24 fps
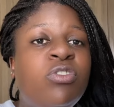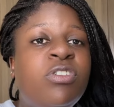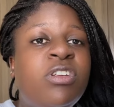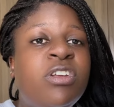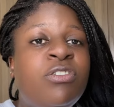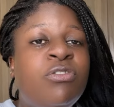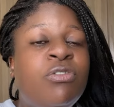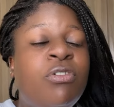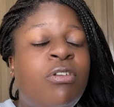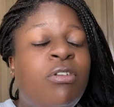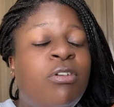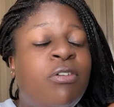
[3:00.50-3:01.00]

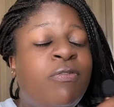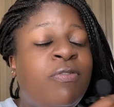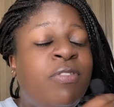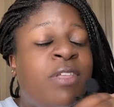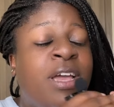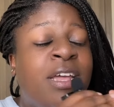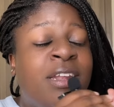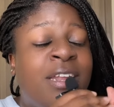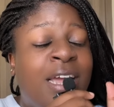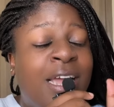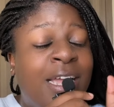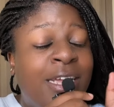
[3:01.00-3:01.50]
and all of
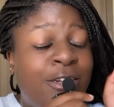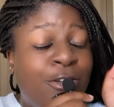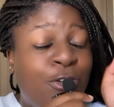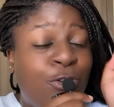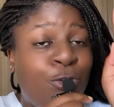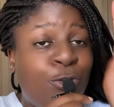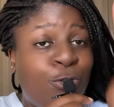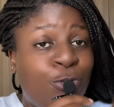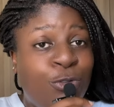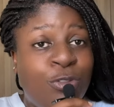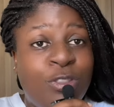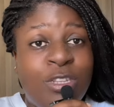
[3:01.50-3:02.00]
that. I
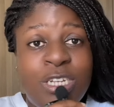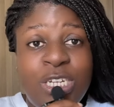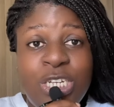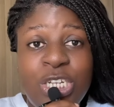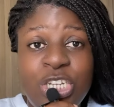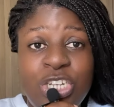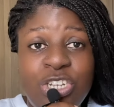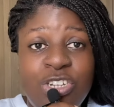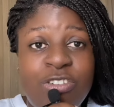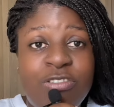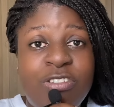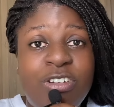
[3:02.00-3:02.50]
don't know the
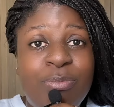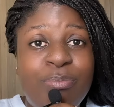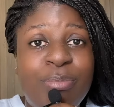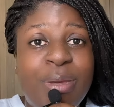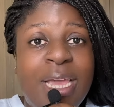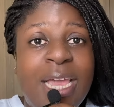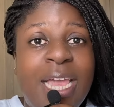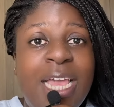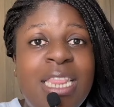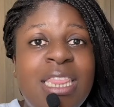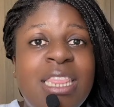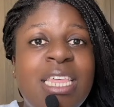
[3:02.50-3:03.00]
engineering
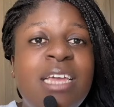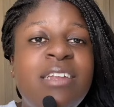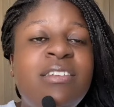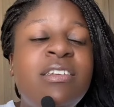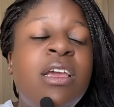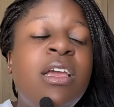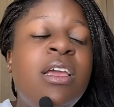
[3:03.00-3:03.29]
behind that.